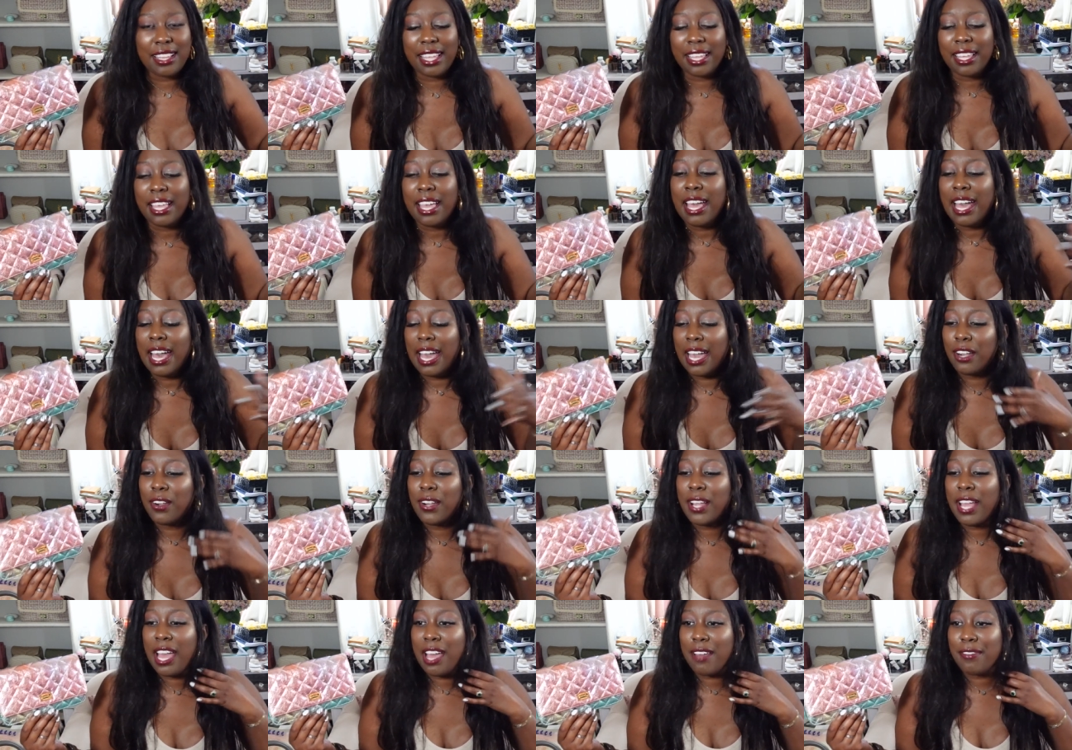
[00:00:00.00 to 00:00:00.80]
Like, I
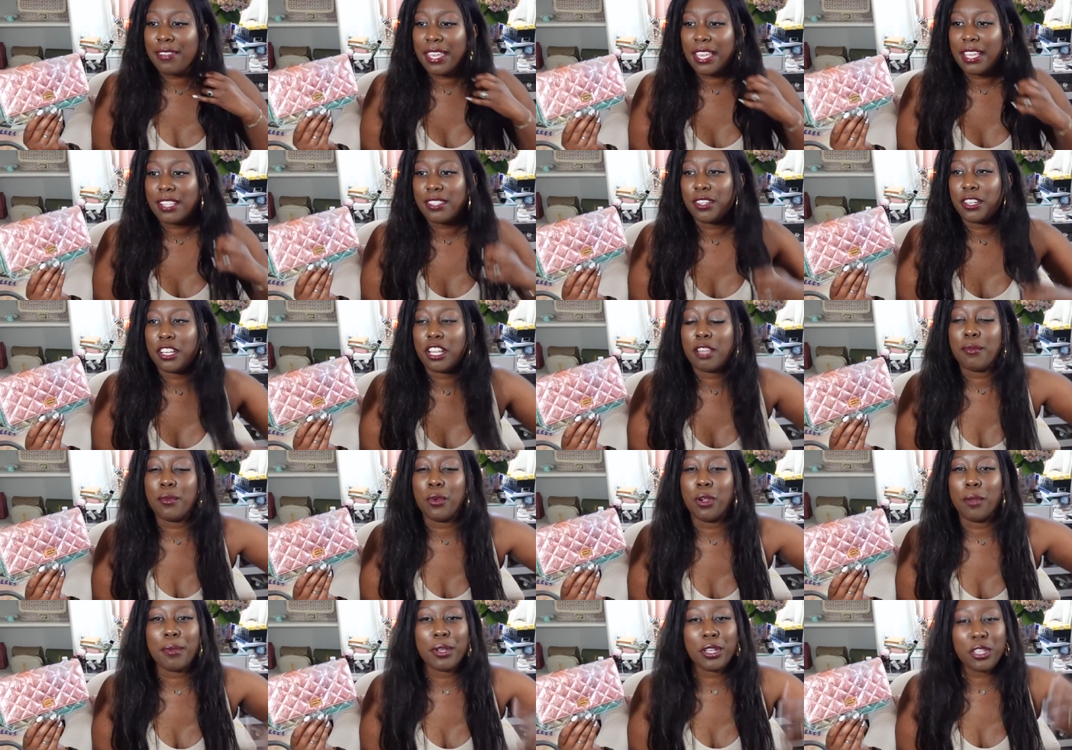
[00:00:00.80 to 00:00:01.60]
don't have cancer
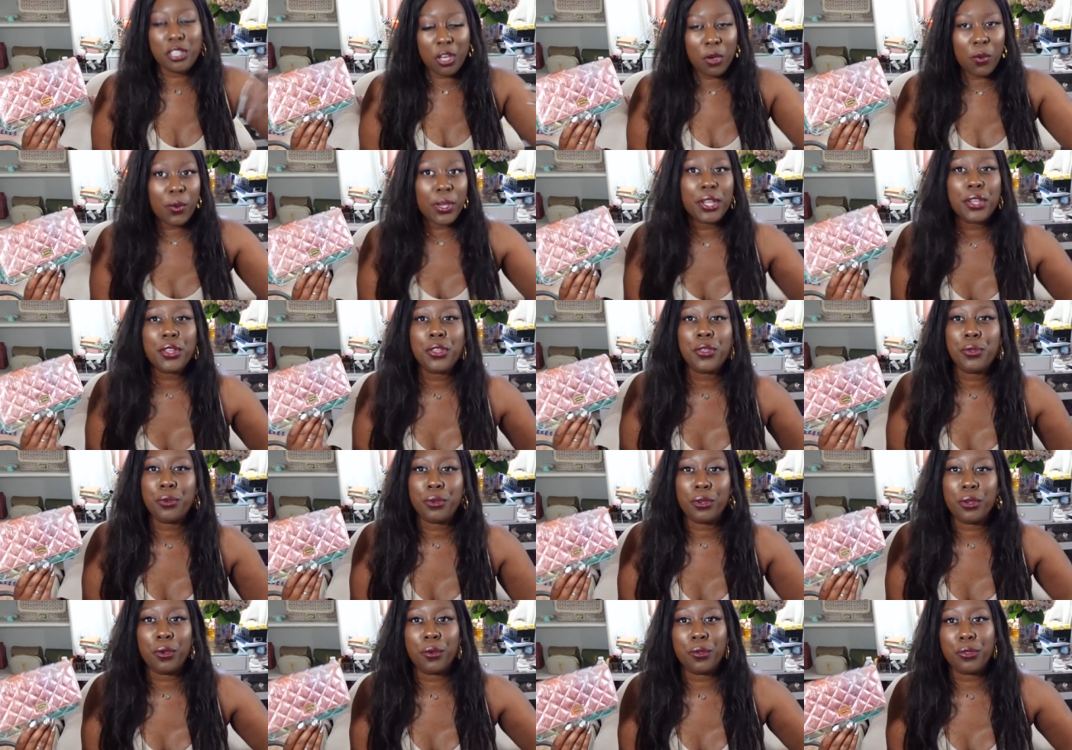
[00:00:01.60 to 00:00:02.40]
anymore, but going
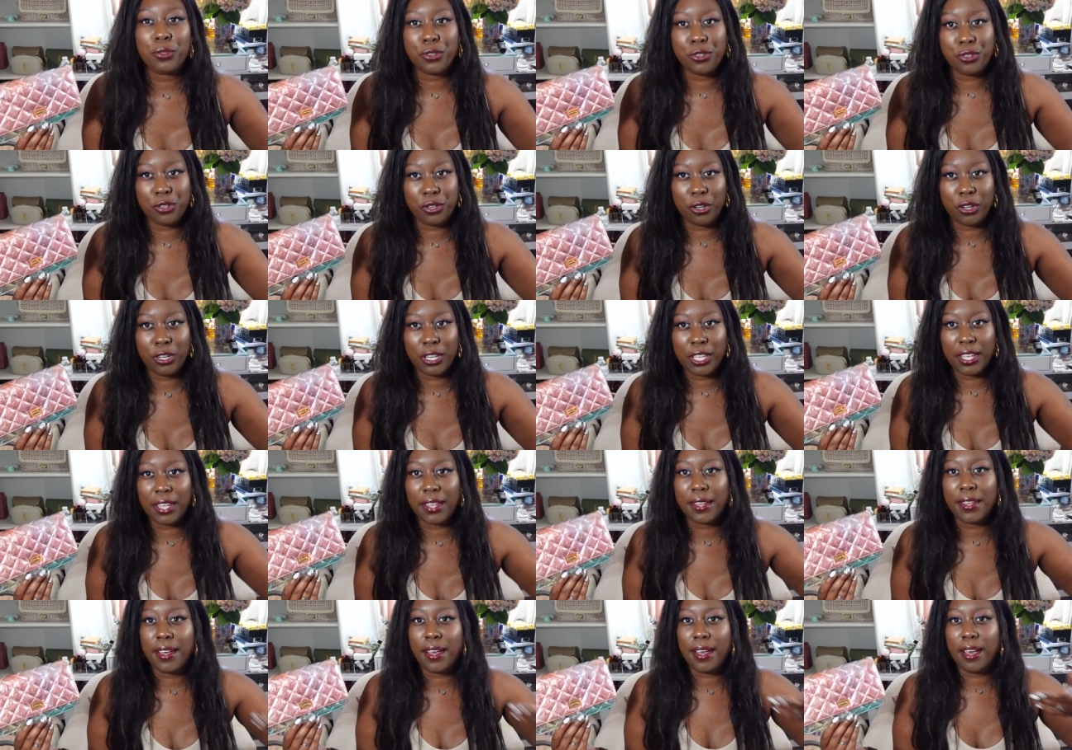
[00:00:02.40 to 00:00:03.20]
through a
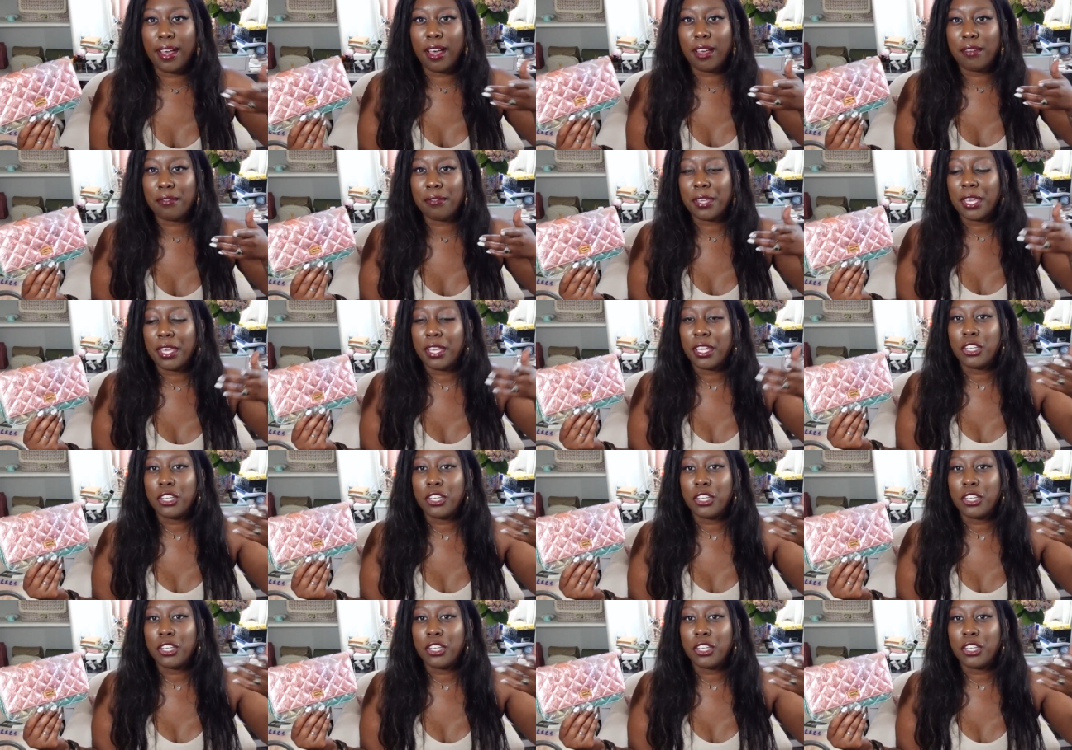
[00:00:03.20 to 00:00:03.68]
journey of